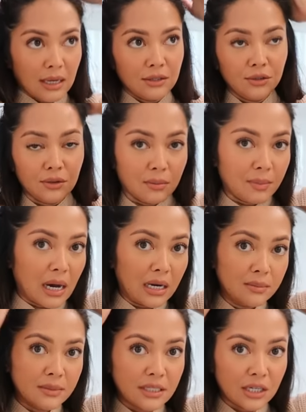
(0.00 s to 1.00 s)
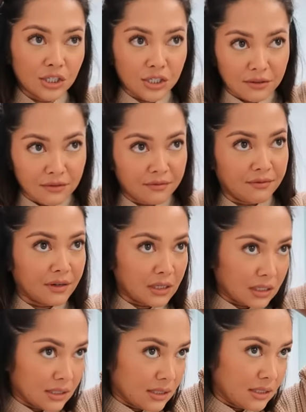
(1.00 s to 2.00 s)
I'll do the bottom section
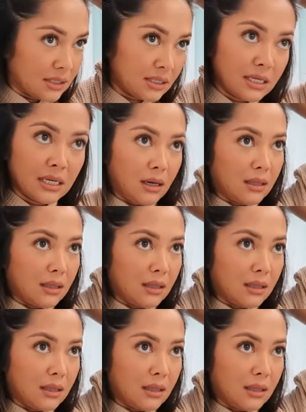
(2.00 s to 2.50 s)
first,